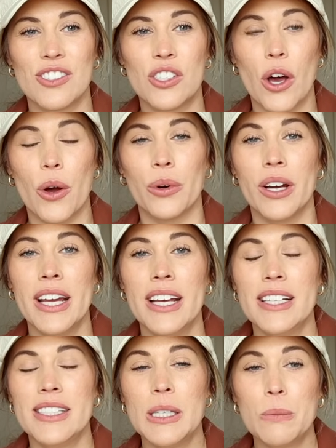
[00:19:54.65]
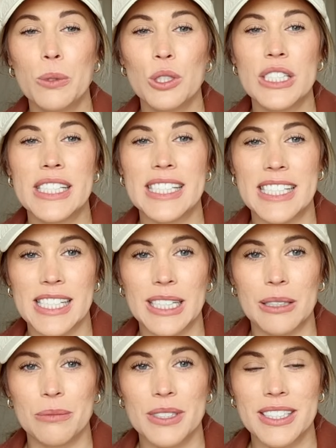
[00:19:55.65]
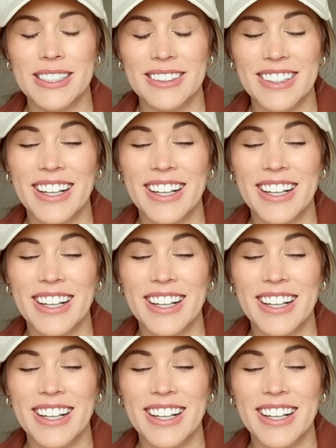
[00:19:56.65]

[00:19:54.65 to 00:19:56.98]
So simple systems